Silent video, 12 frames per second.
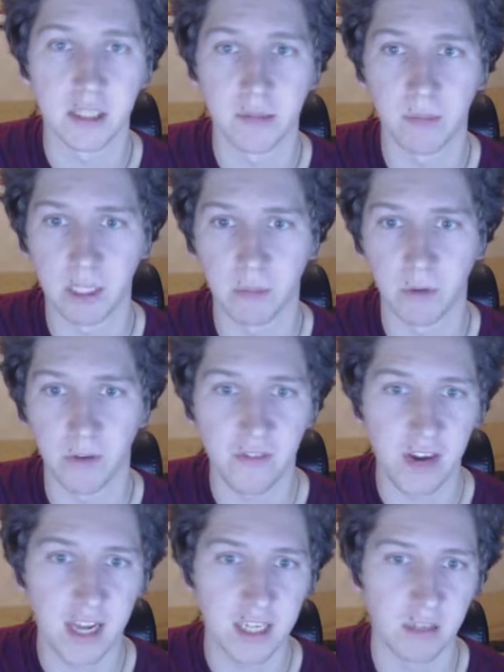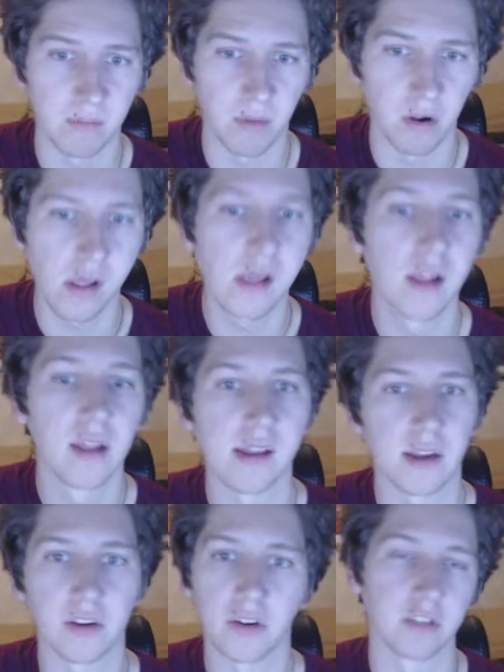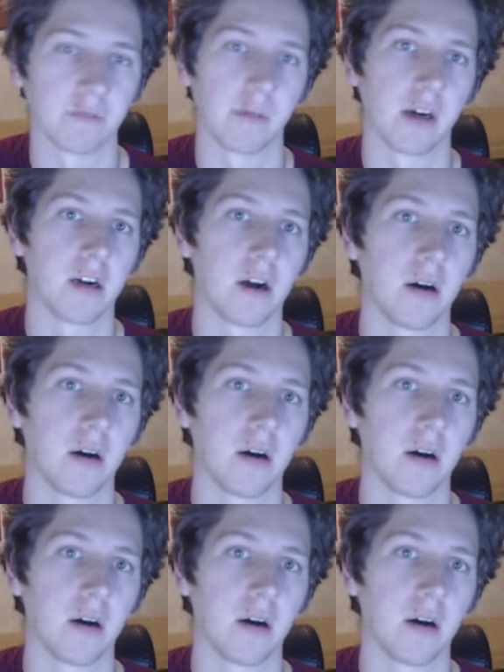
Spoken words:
much more flexible, that you can spread it out